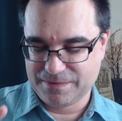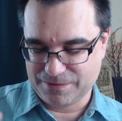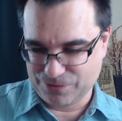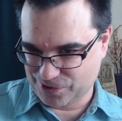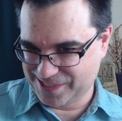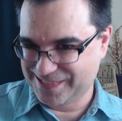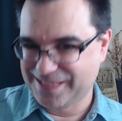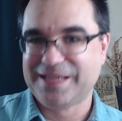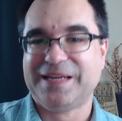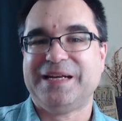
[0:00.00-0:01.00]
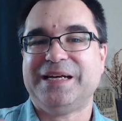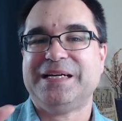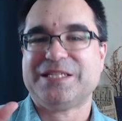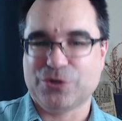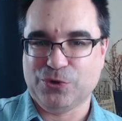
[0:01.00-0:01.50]
Okay?
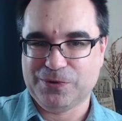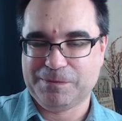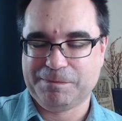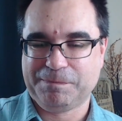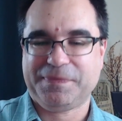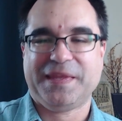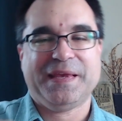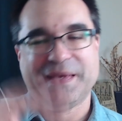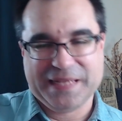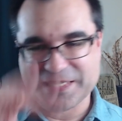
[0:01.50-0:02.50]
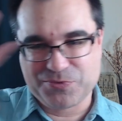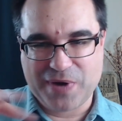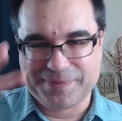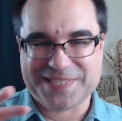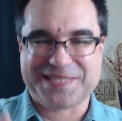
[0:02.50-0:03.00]
So let's
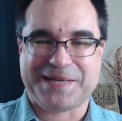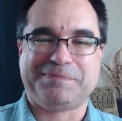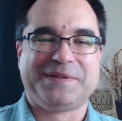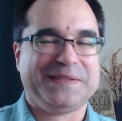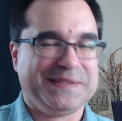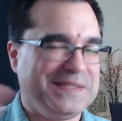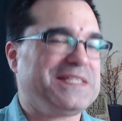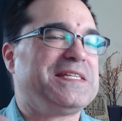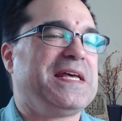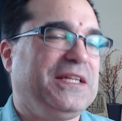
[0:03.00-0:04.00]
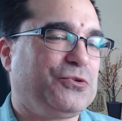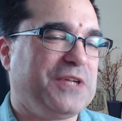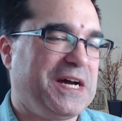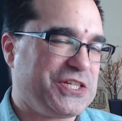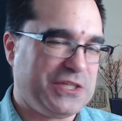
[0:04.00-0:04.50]
wrap this up. This is an
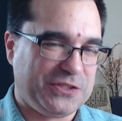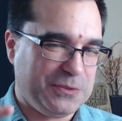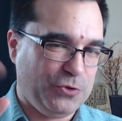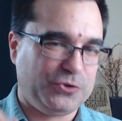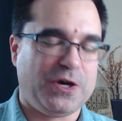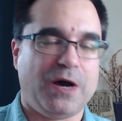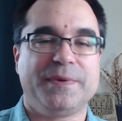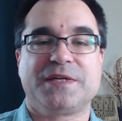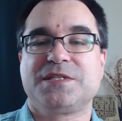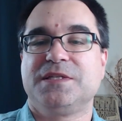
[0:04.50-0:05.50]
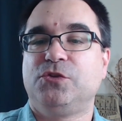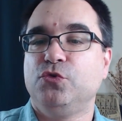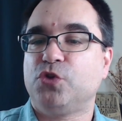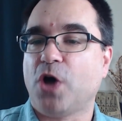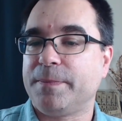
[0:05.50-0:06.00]
introduction to both topics. The two
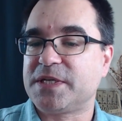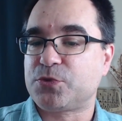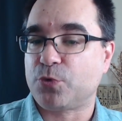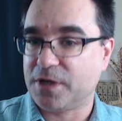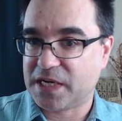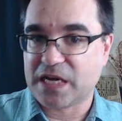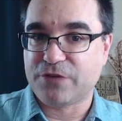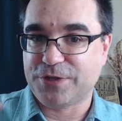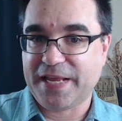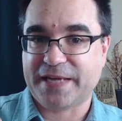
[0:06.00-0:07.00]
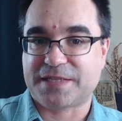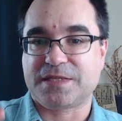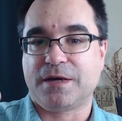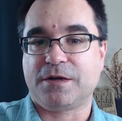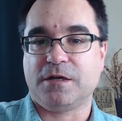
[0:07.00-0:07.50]
topics we're going to cover next
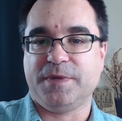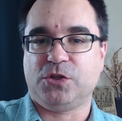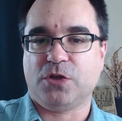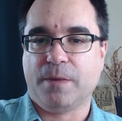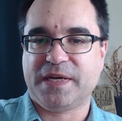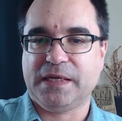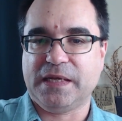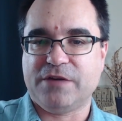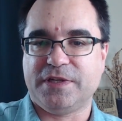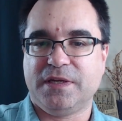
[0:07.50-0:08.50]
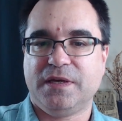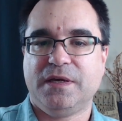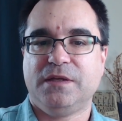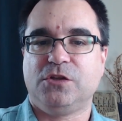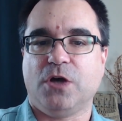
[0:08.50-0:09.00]
are going to be topic 11,
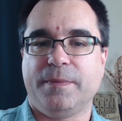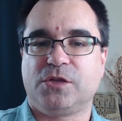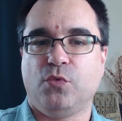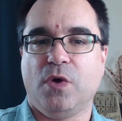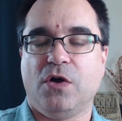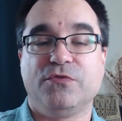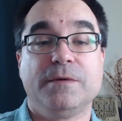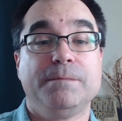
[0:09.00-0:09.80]
topic 12.